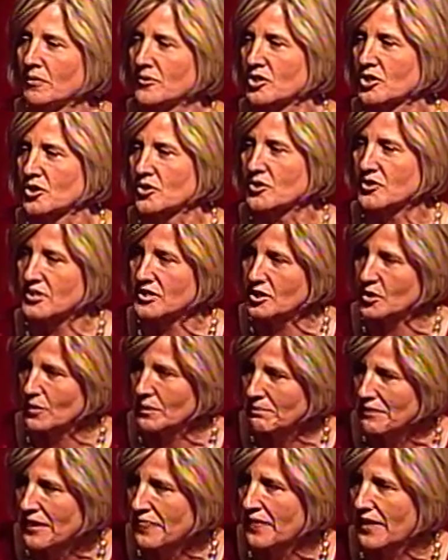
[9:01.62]
to
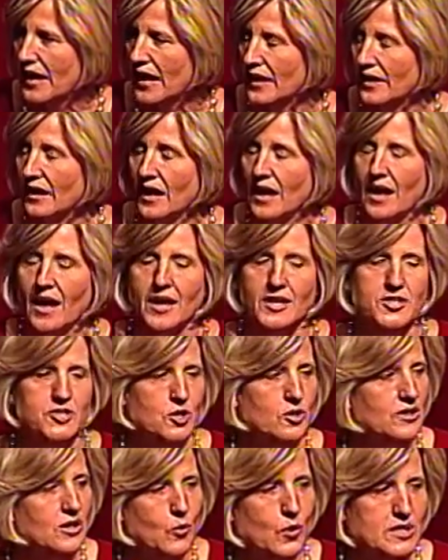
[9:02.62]
admit that, and
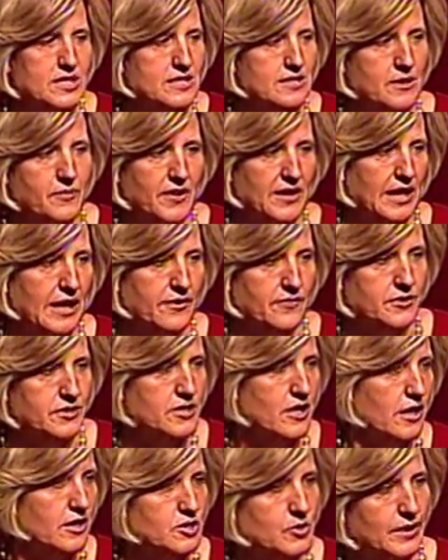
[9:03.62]
certainly wasn't something I ever
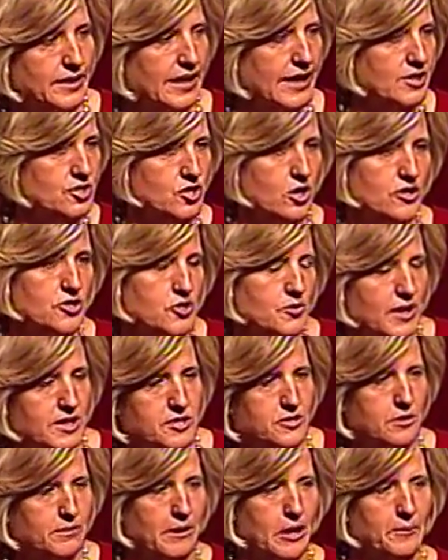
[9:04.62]
talked to an HR
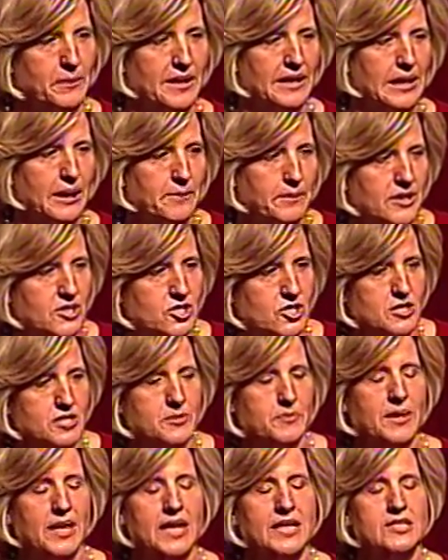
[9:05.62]
director about being ambitious,
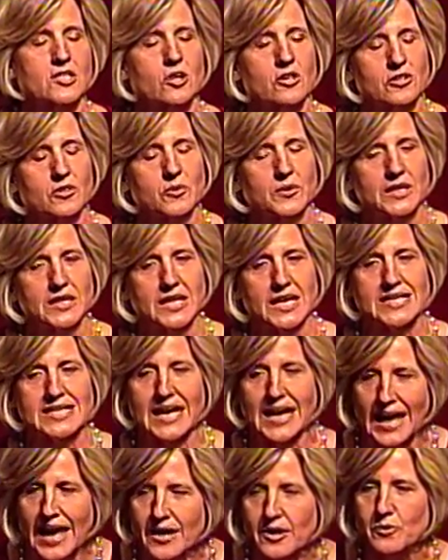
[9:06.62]
but I started to realize
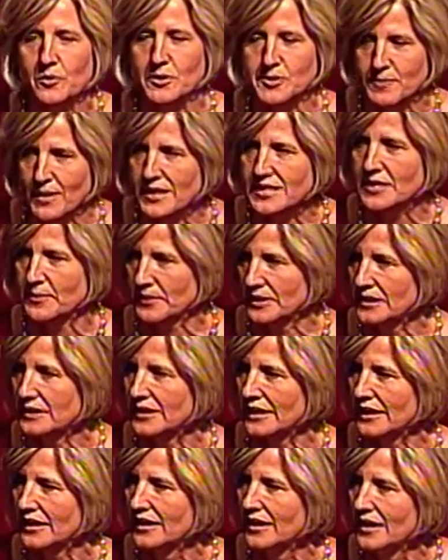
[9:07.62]
I had a
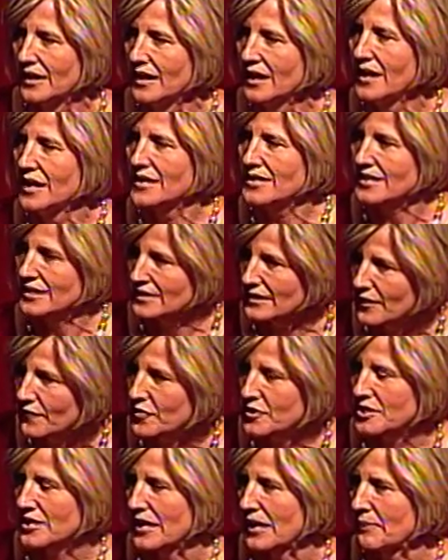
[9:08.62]
responsibility to
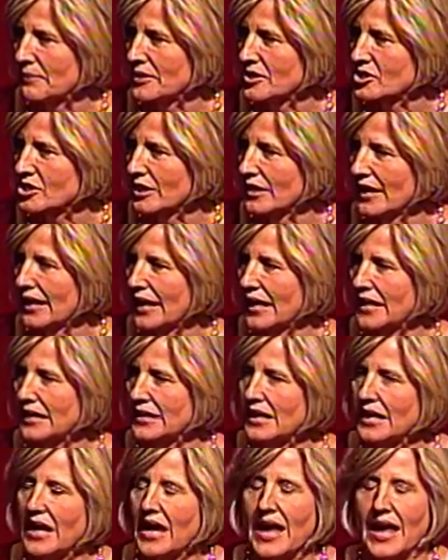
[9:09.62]
leverage that ambition.
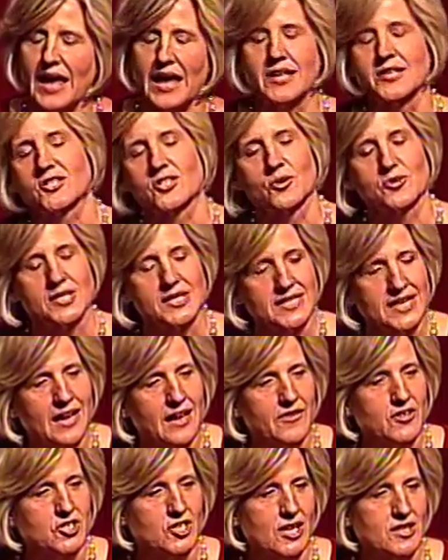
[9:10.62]
And so today,
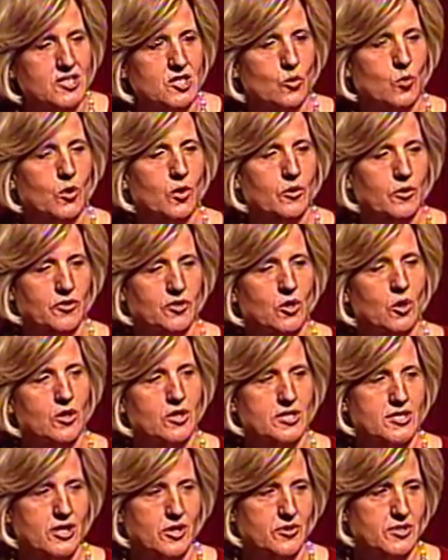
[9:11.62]
the chance to work with Knoll
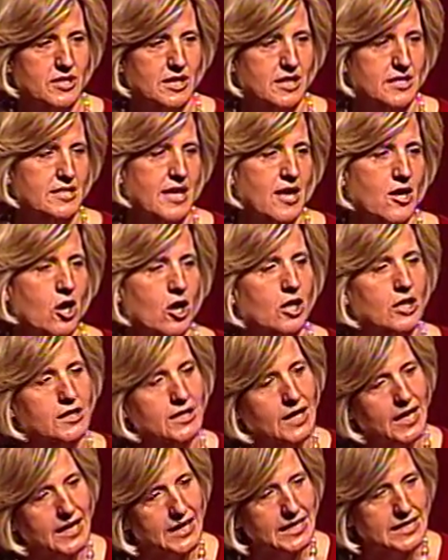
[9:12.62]
Associates and our
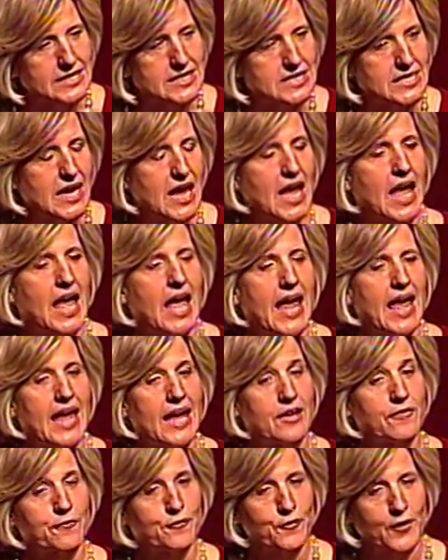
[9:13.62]
clients,
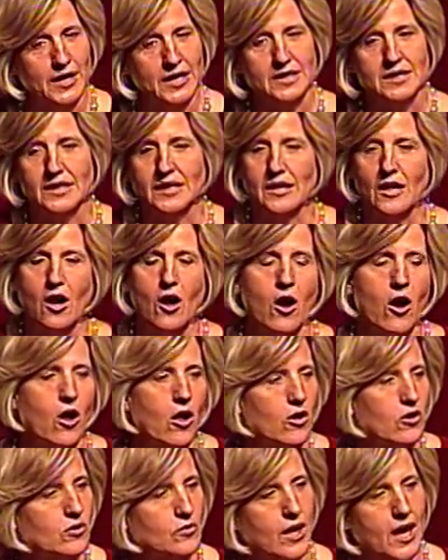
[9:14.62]
and frankly,
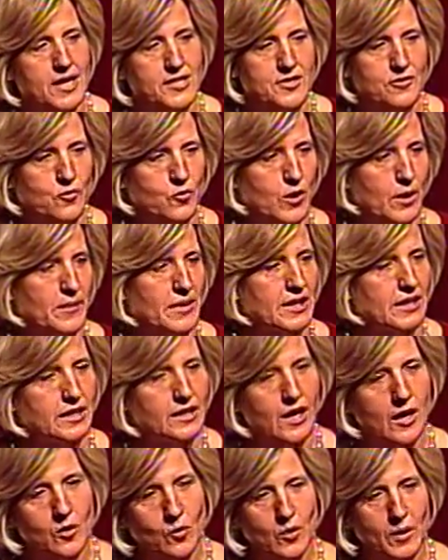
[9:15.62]
all kinds of women,
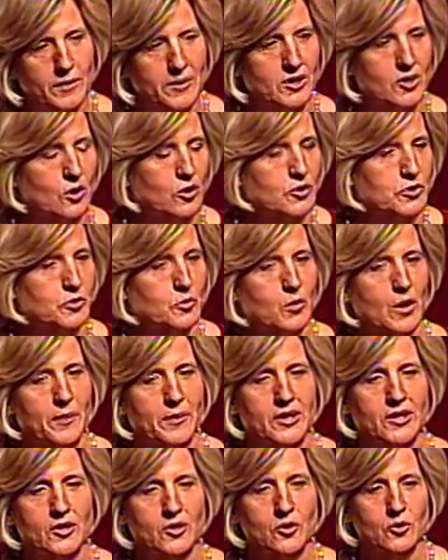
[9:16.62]
young women, older
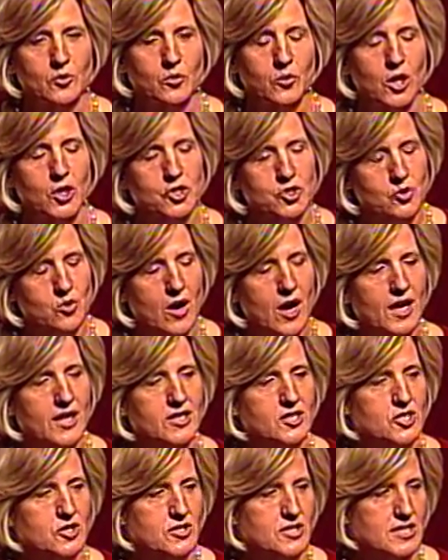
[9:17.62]
women, who are trying
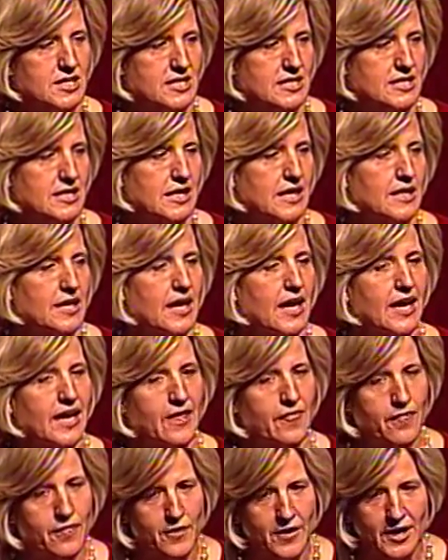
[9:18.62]
to succeed
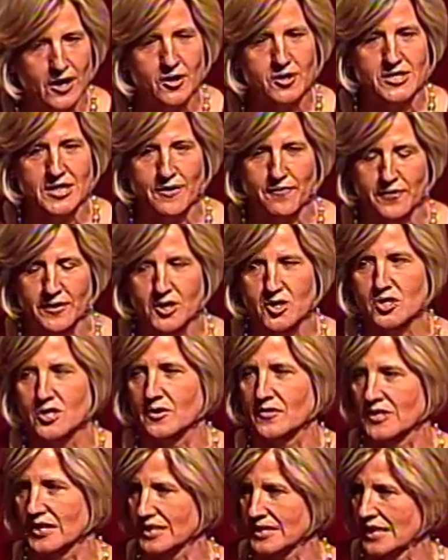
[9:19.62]
in their definition
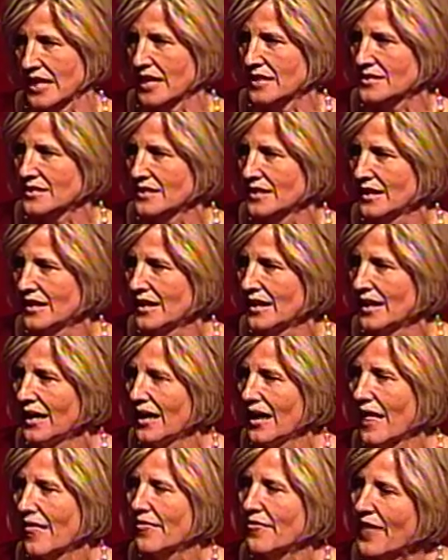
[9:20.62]
of success.
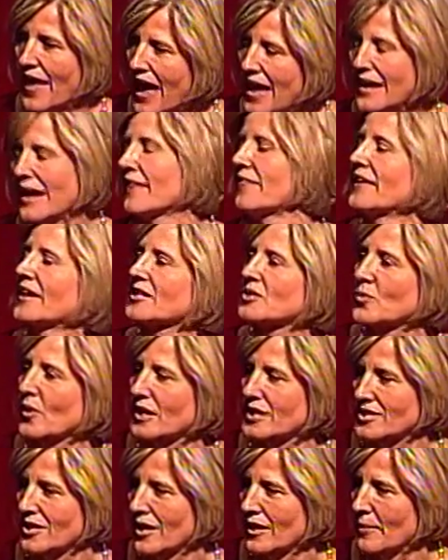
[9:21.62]
That, I think, is what
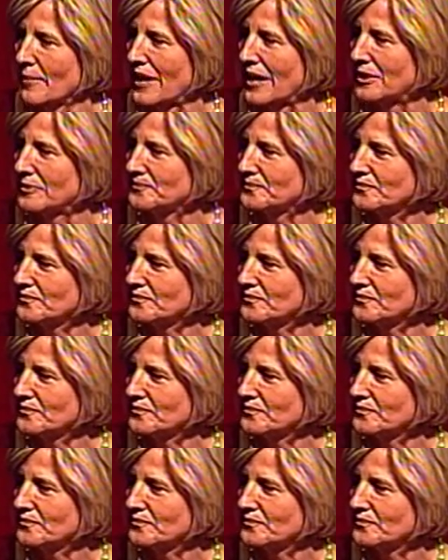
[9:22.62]
it's all about.